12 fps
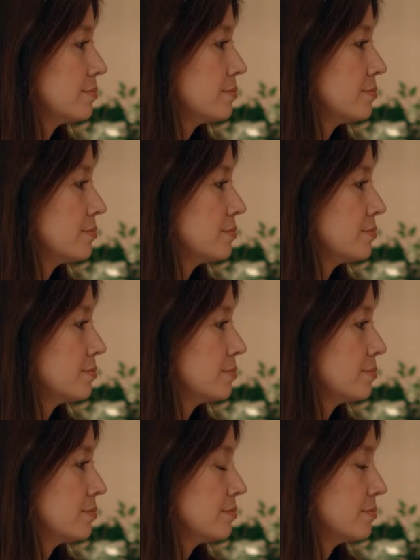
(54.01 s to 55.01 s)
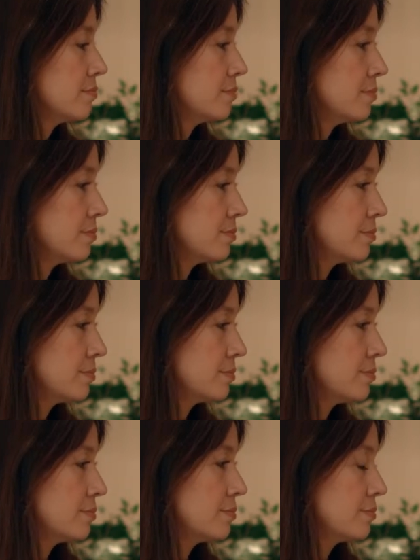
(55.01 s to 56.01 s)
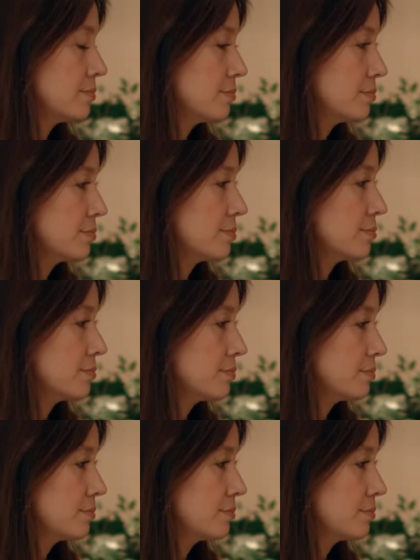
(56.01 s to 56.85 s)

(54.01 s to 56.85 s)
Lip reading: [no speech]